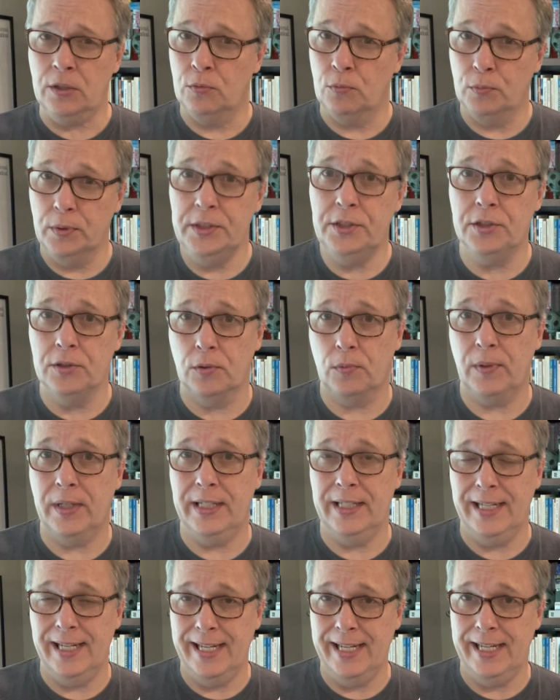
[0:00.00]
Regional
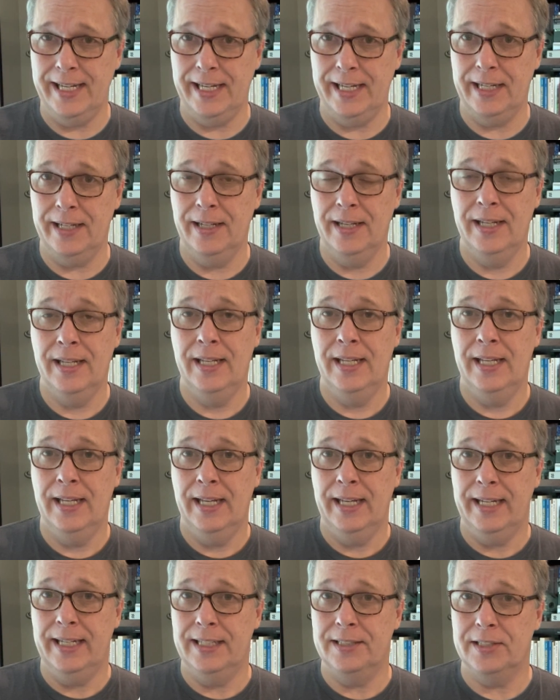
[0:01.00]
rate A
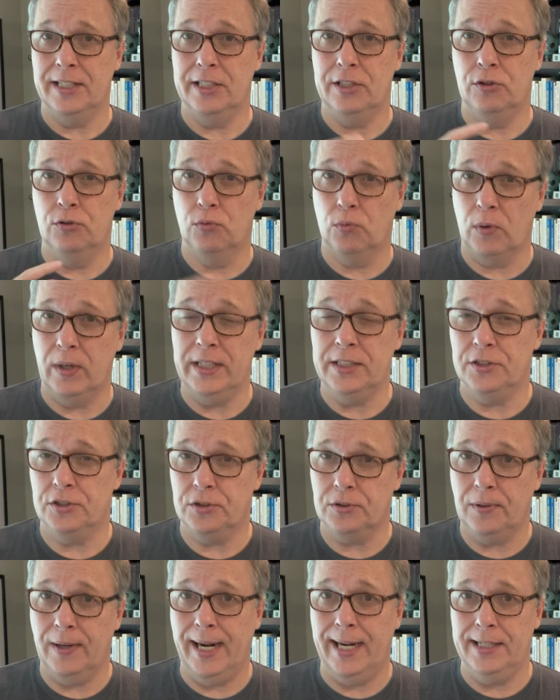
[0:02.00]
is a great
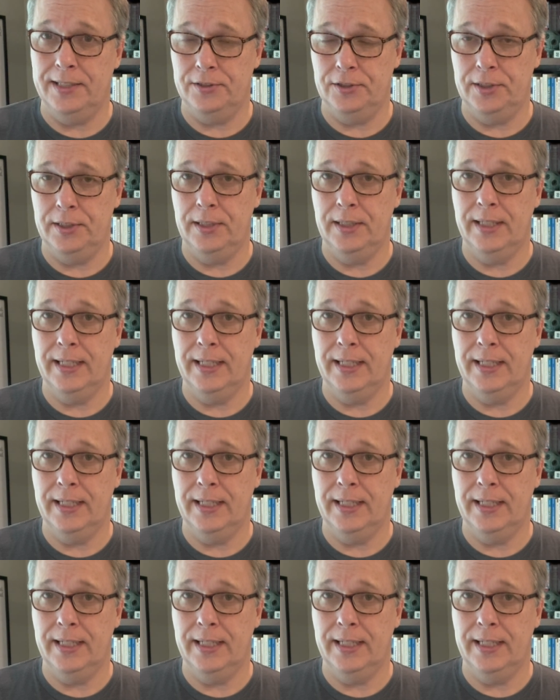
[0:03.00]
strategy.